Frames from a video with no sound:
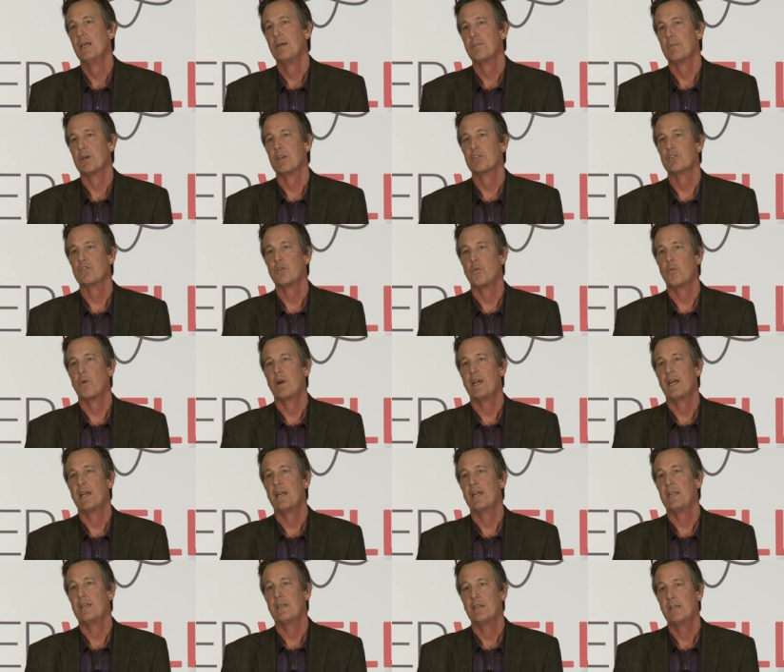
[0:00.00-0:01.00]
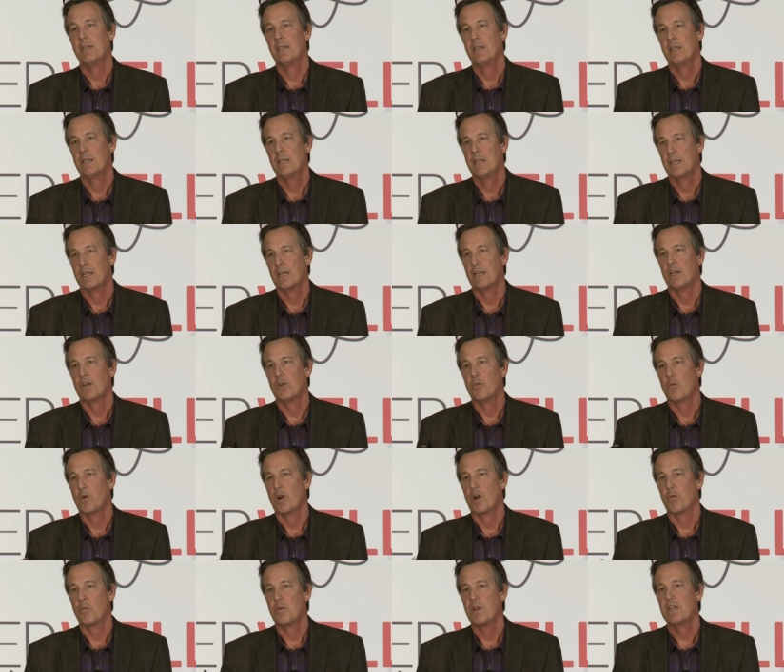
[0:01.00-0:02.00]
But it's a way uh,
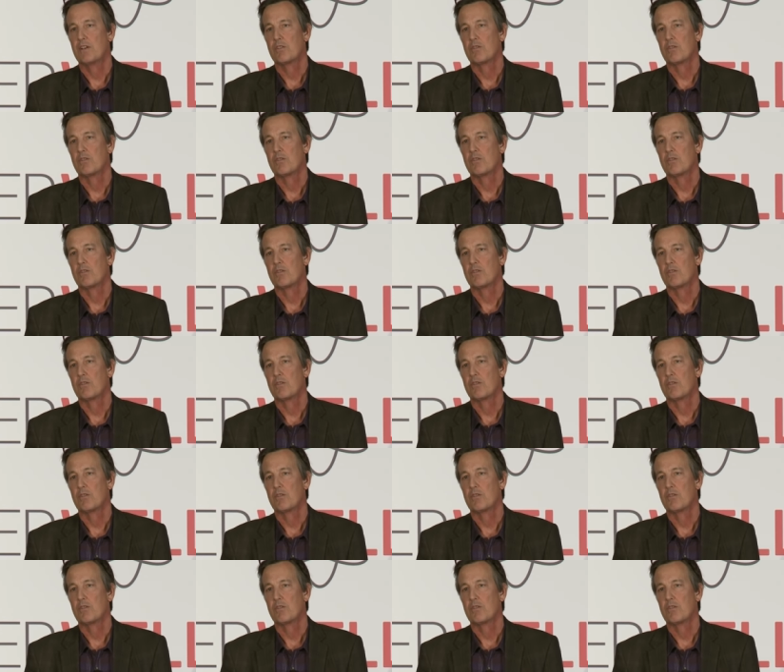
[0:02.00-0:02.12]
where we